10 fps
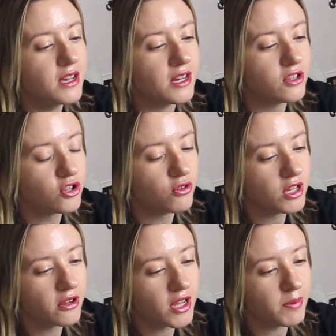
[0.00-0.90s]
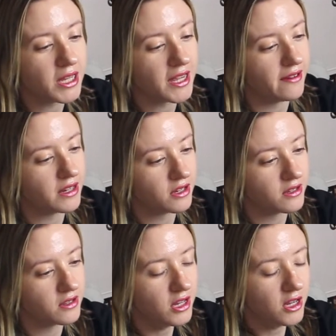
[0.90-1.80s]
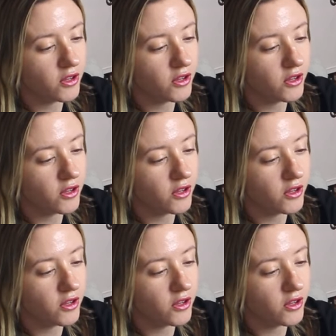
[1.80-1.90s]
and Studio Ghibli characters.